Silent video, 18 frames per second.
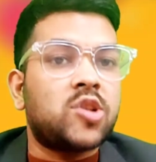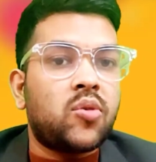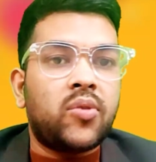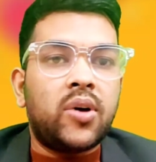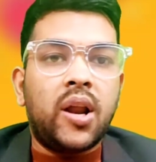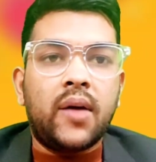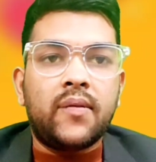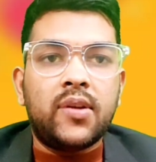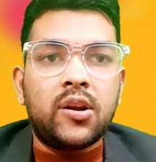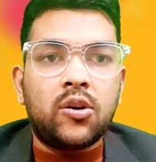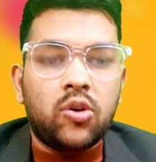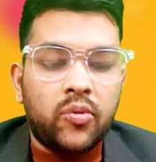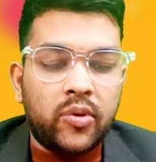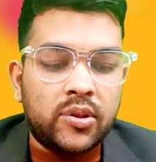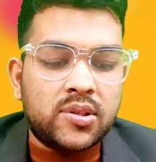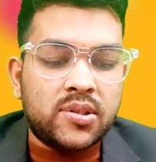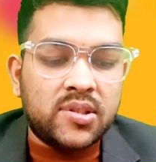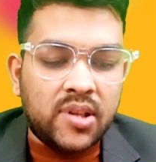of all, I will go
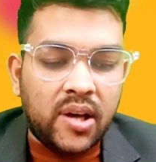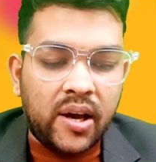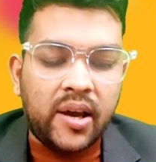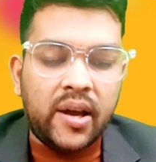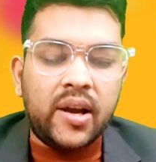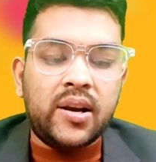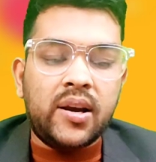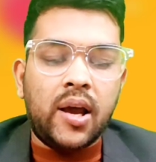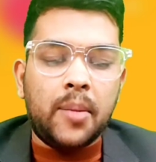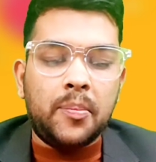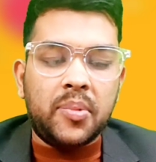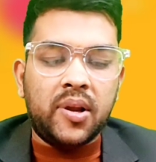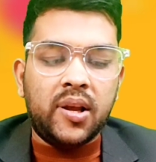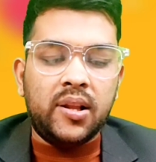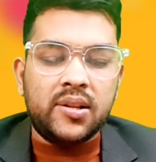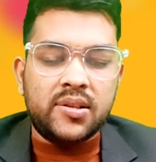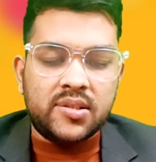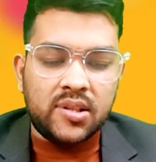with 2nd
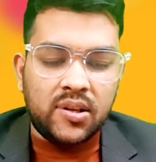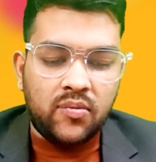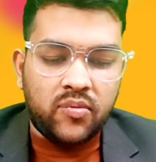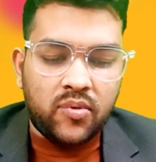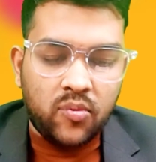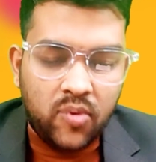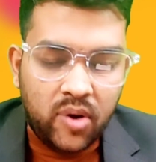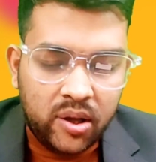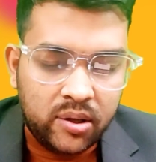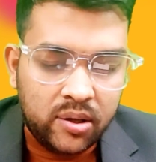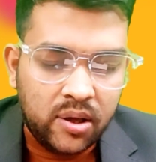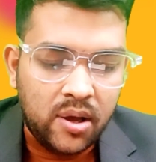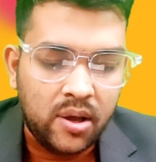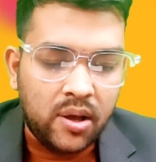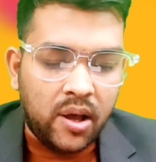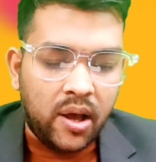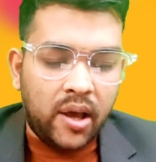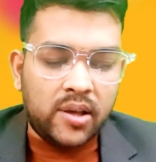April shift 1,
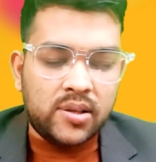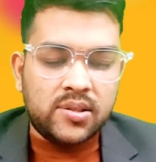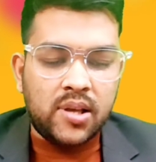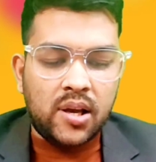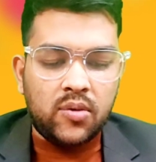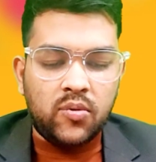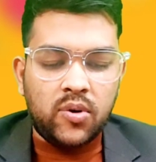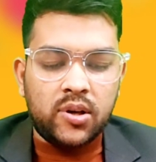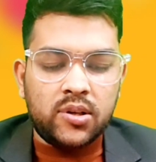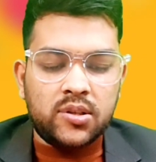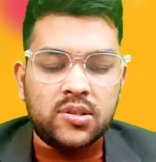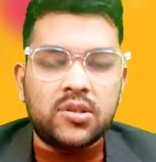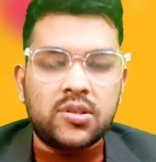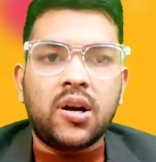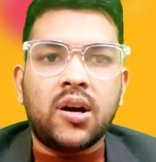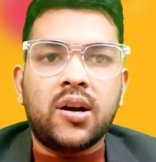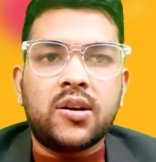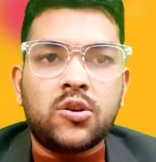as there was
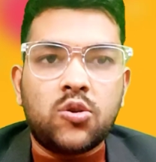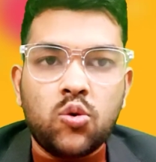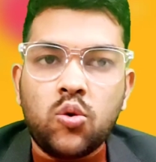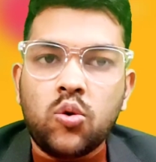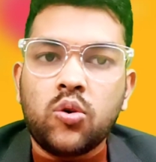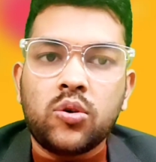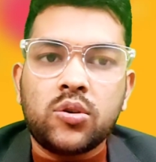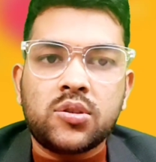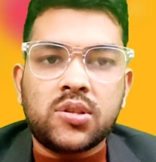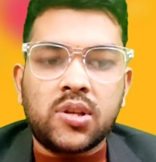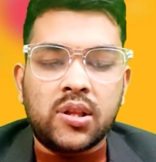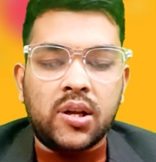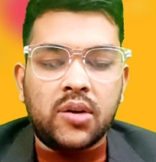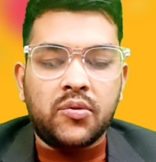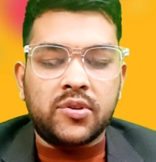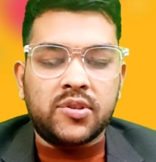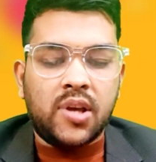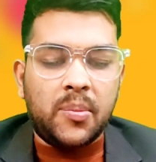two questions that
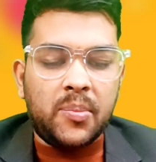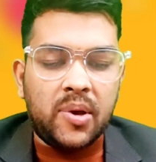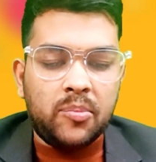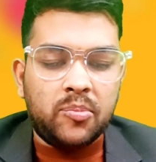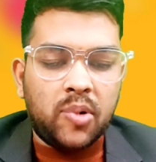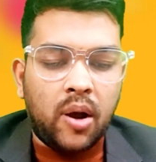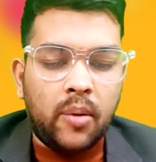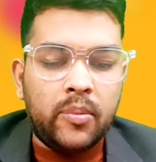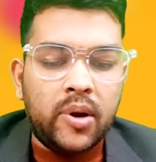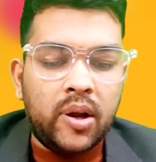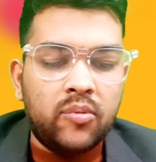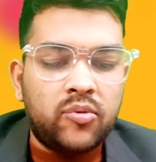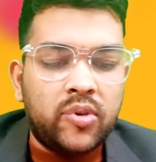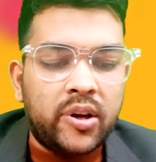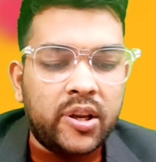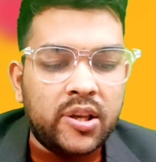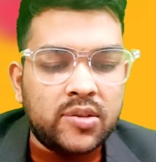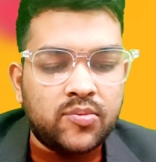was having problem.
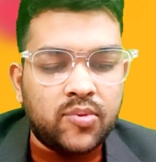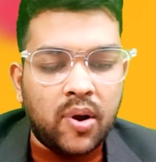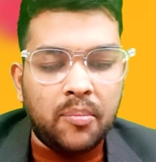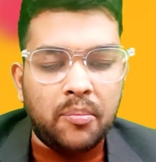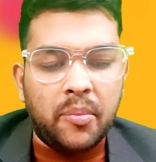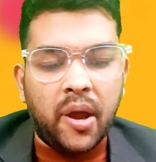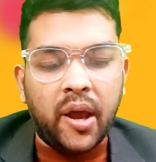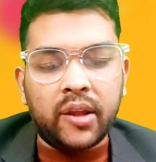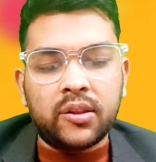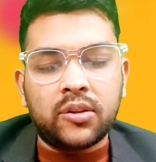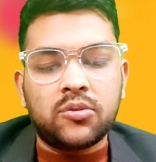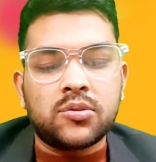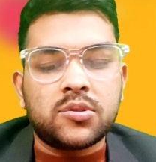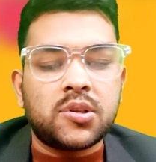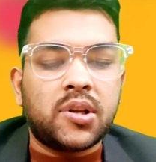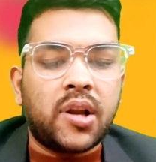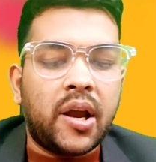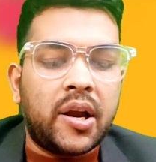One is from math,
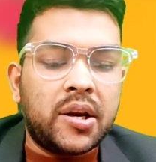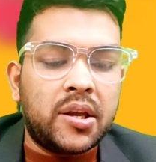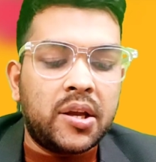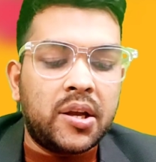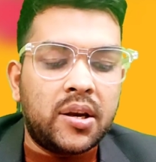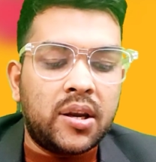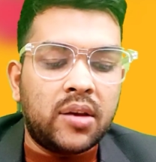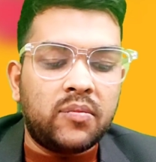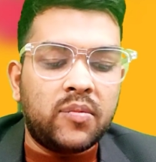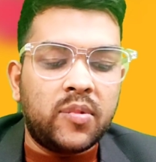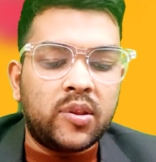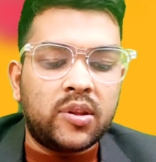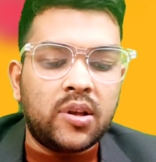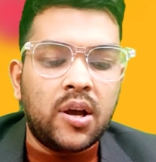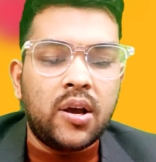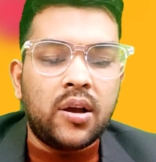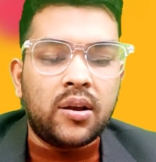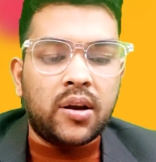question ID ending with
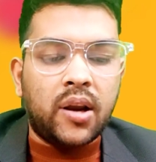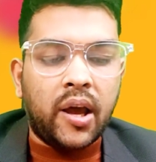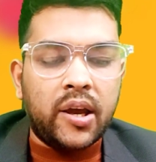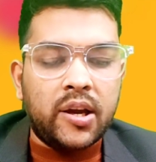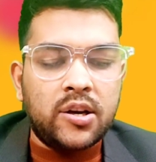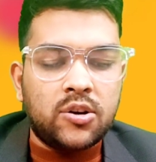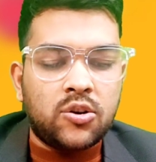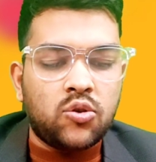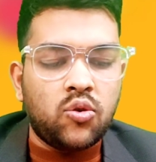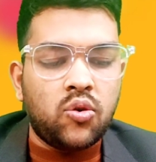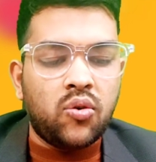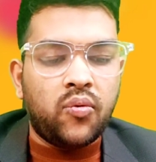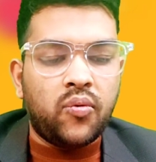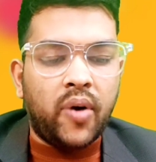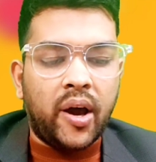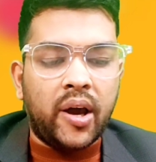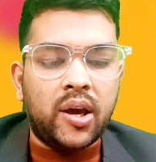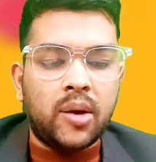
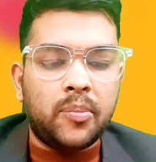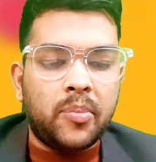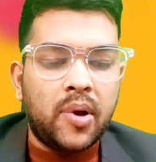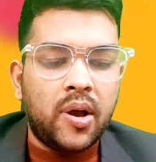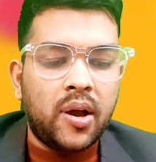925,